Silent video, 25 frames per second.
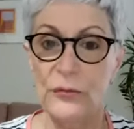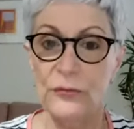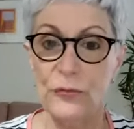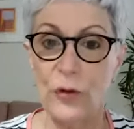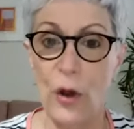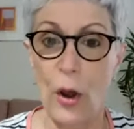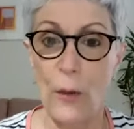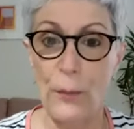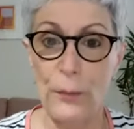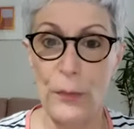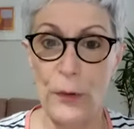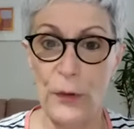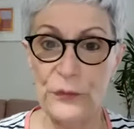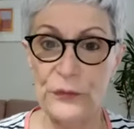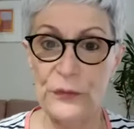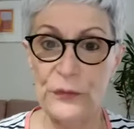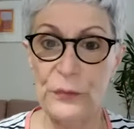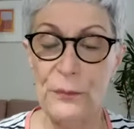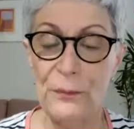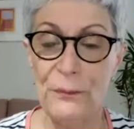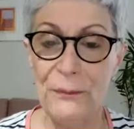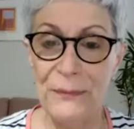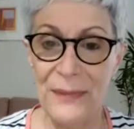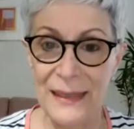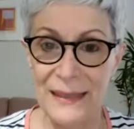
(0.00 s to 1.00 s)
Topos
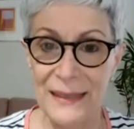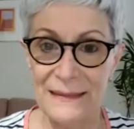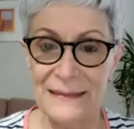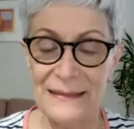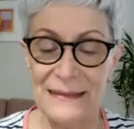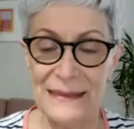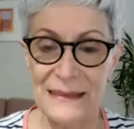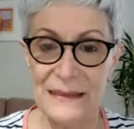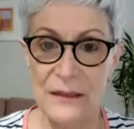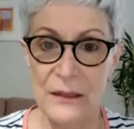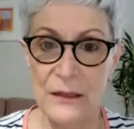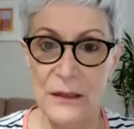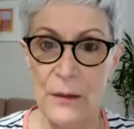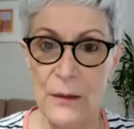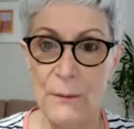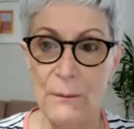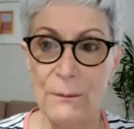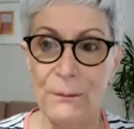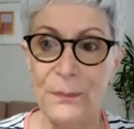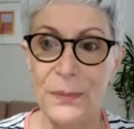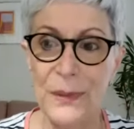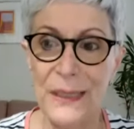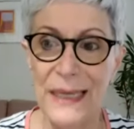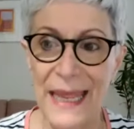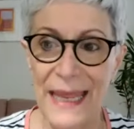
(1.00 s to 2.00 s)
means
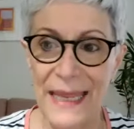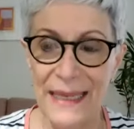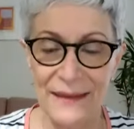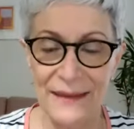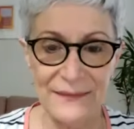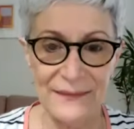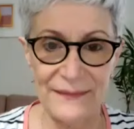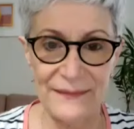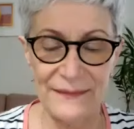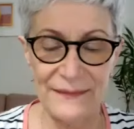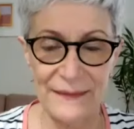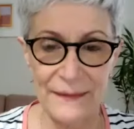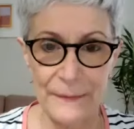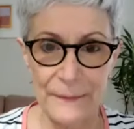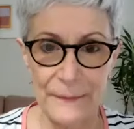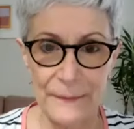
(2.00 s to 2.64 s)
place.